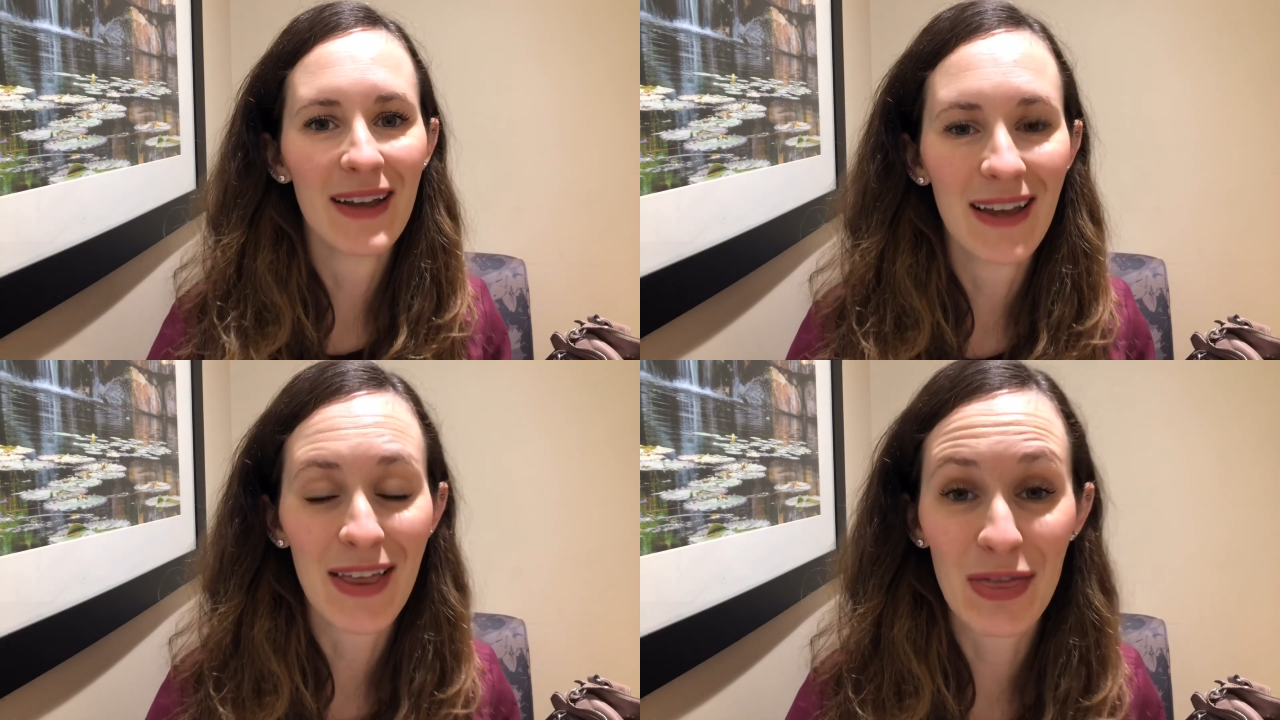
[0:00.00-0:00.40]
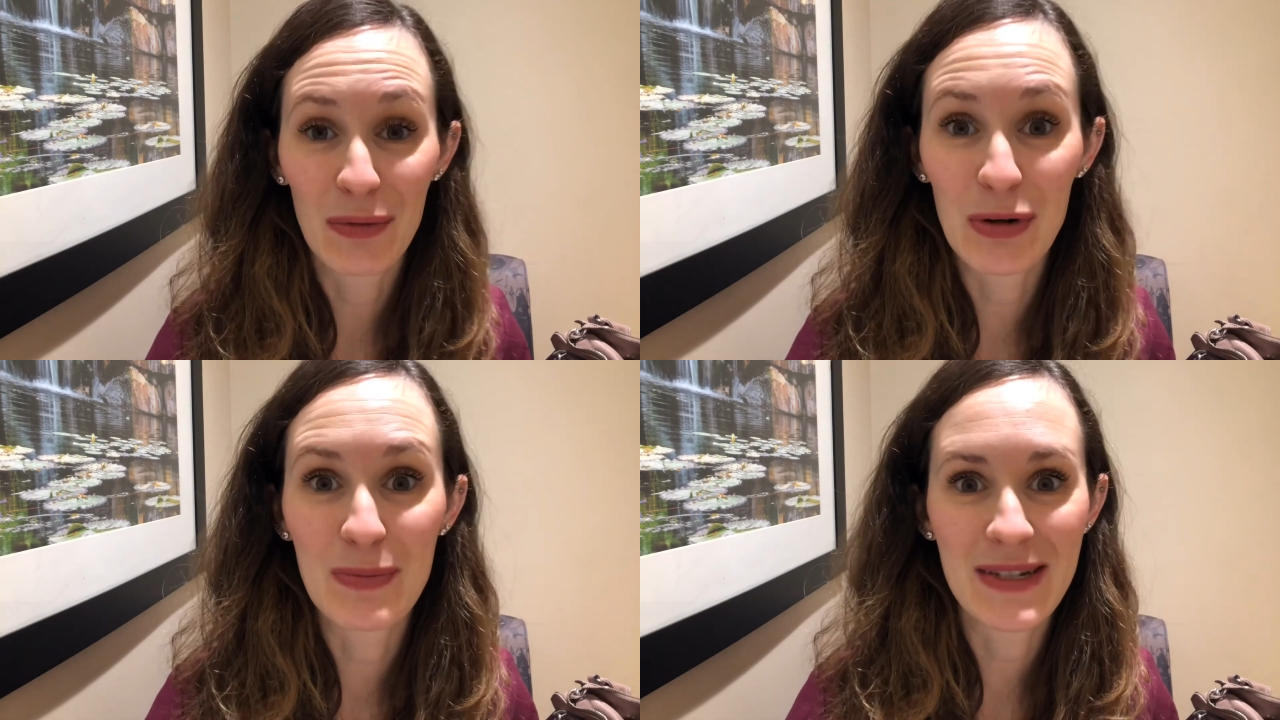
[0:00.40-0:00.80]
in the
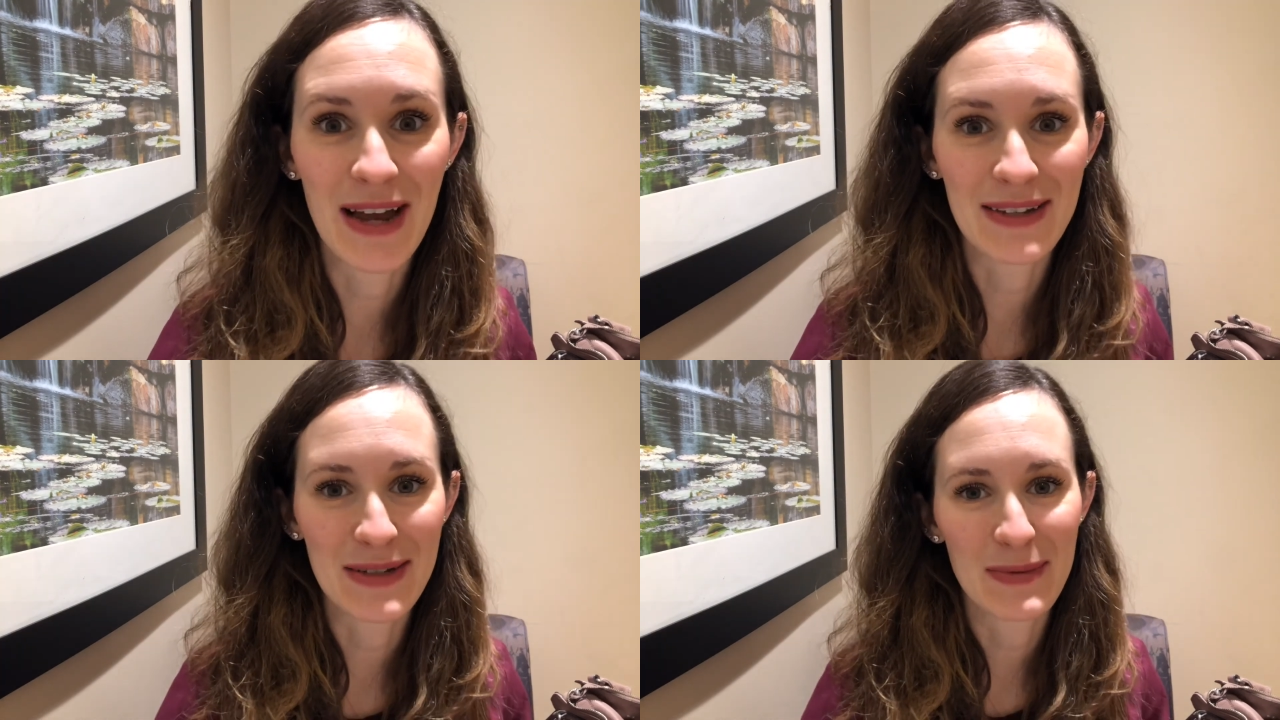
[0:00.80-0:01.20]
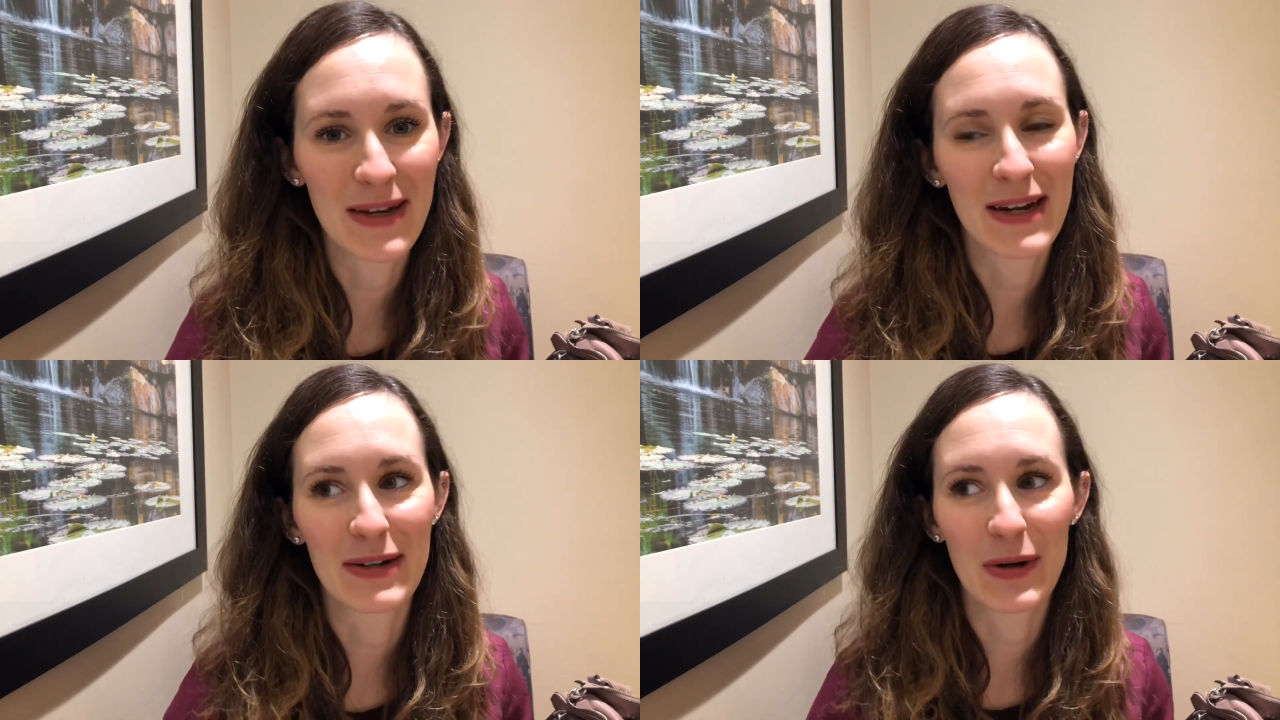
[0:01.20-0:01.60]
rooms next to me
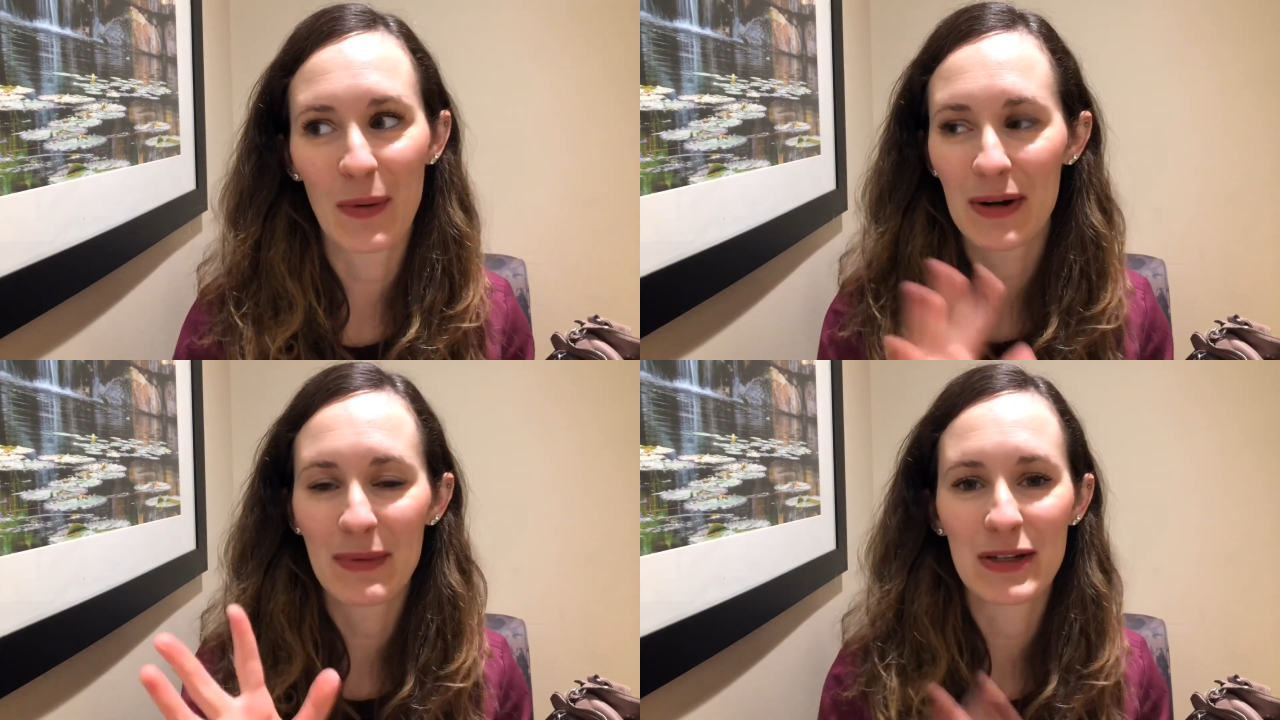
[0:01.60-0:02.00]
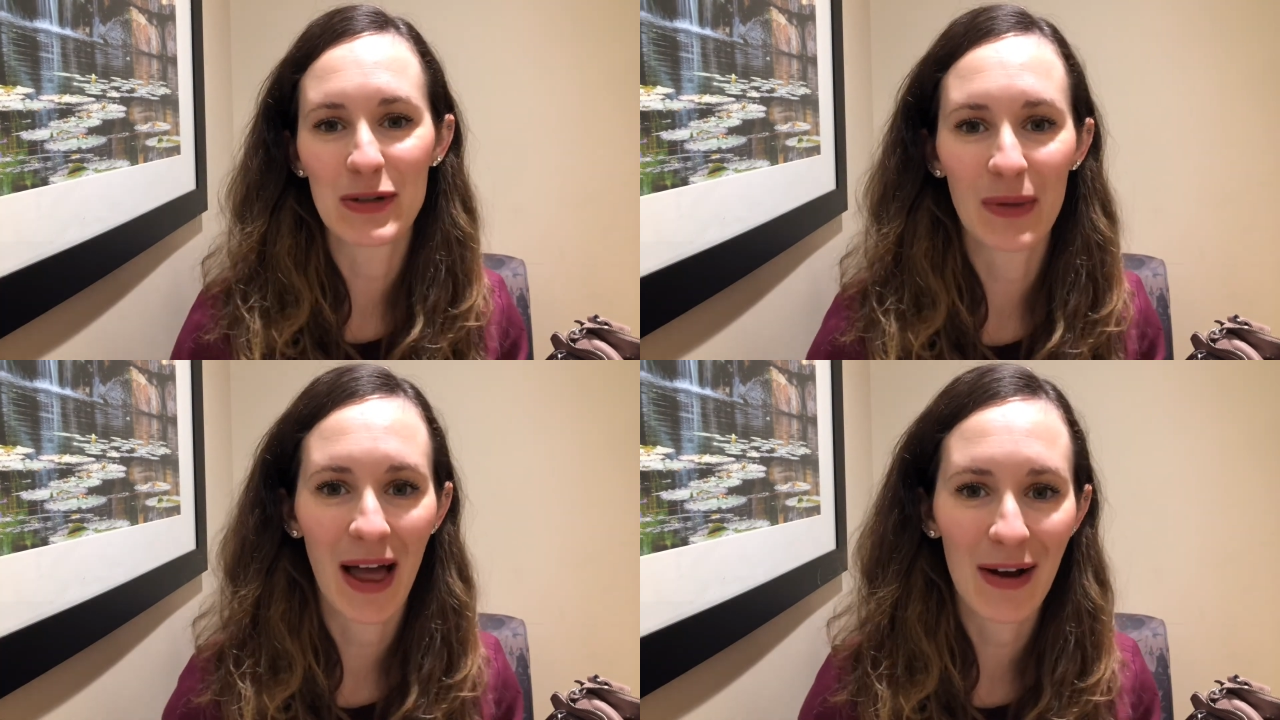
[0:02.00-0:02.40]
and I don't want to be
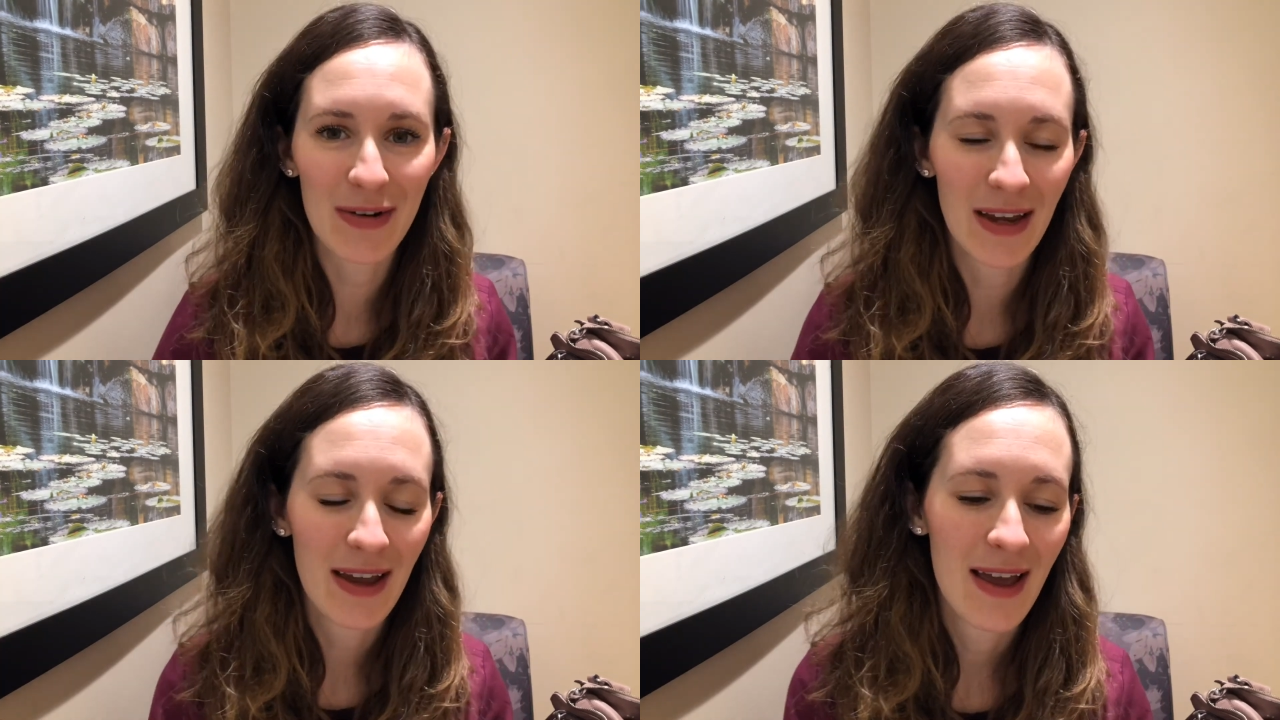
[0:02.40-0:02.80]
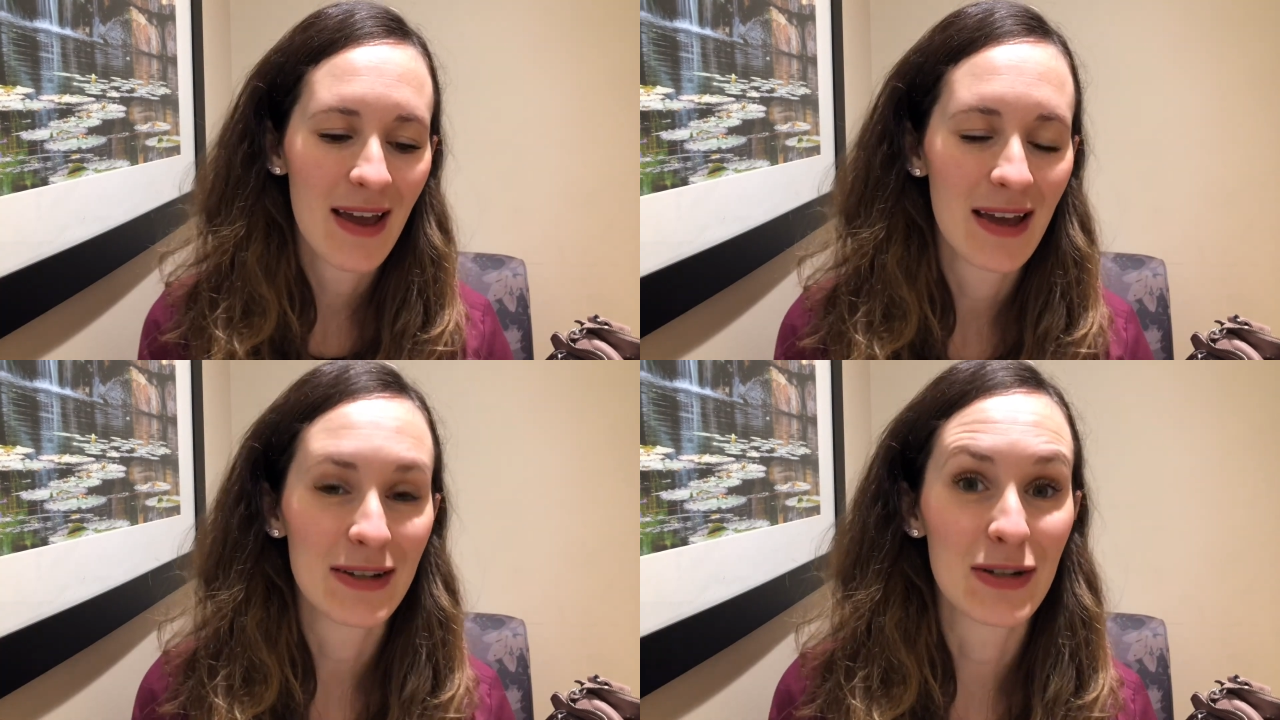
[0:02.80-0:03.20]
too loud
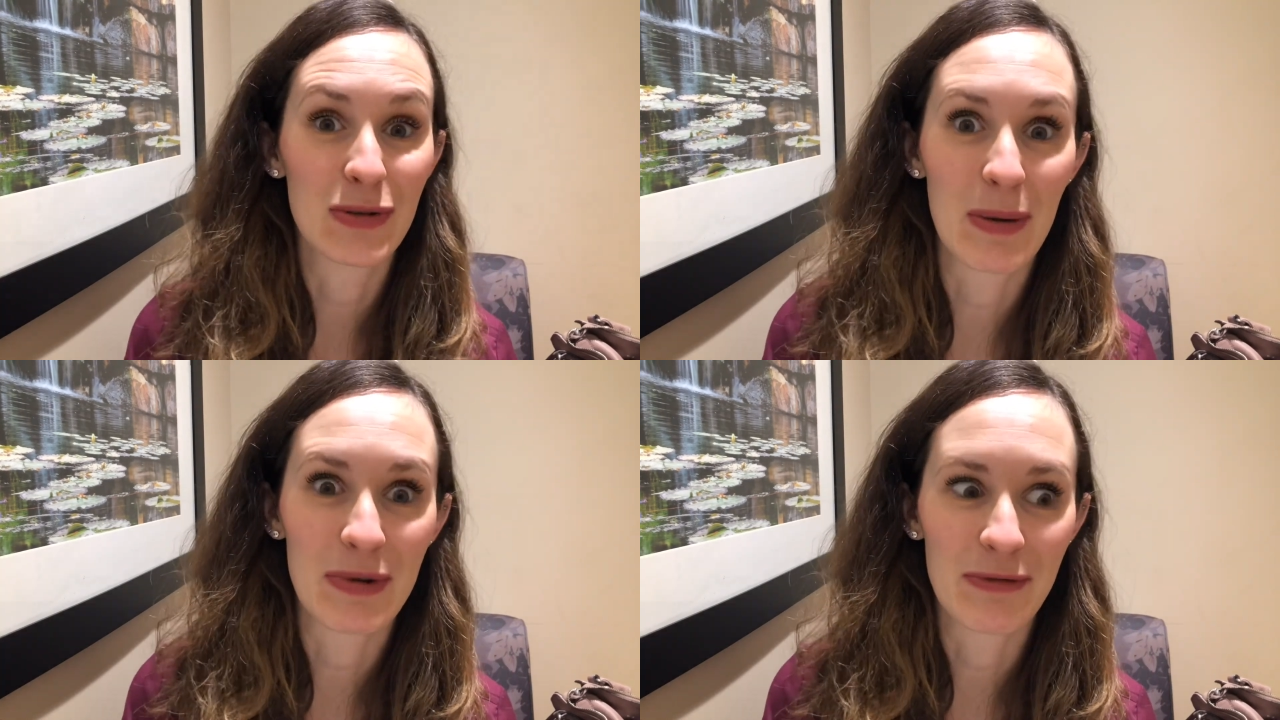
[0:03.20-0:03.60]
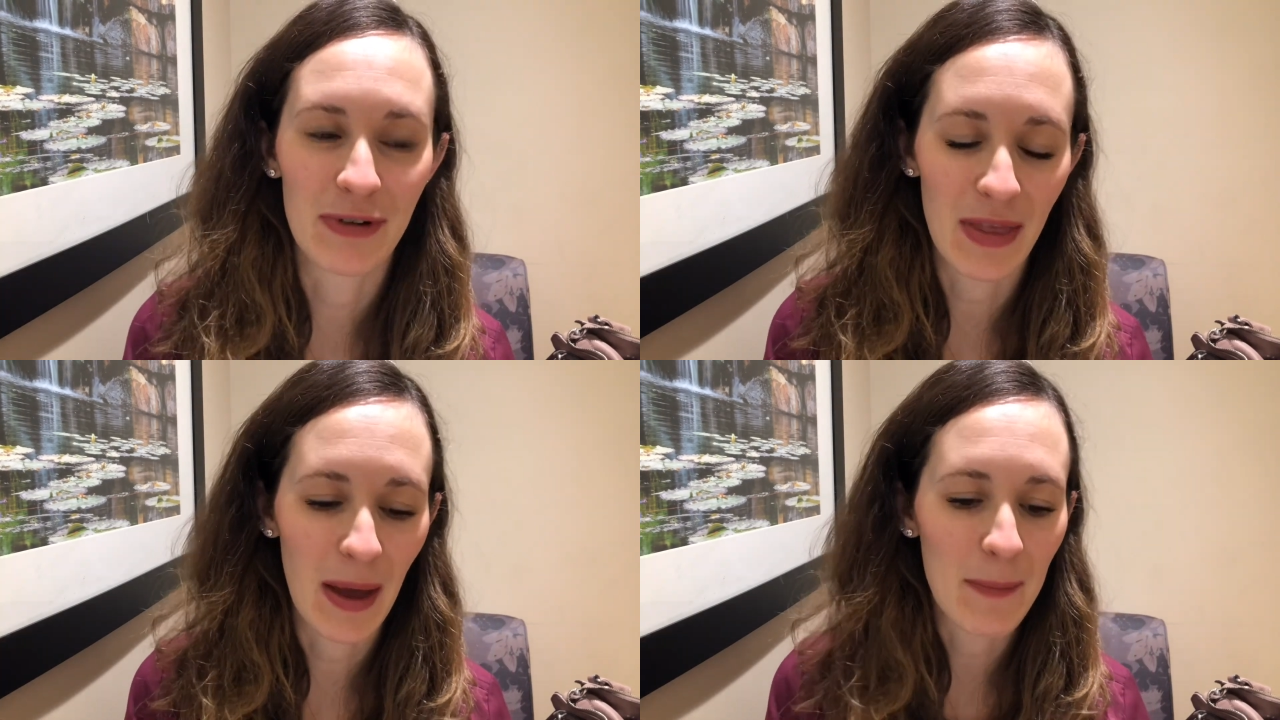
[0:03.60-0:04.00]
and disruptive
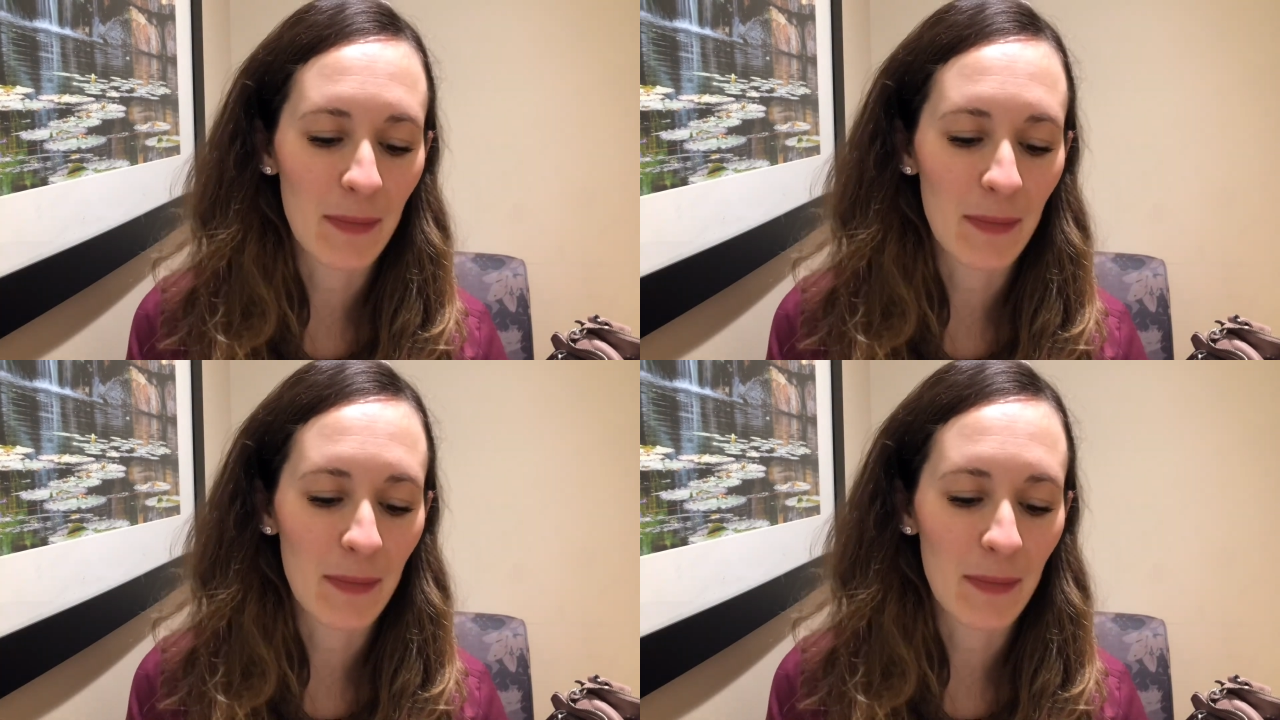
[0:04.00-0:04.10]
for them.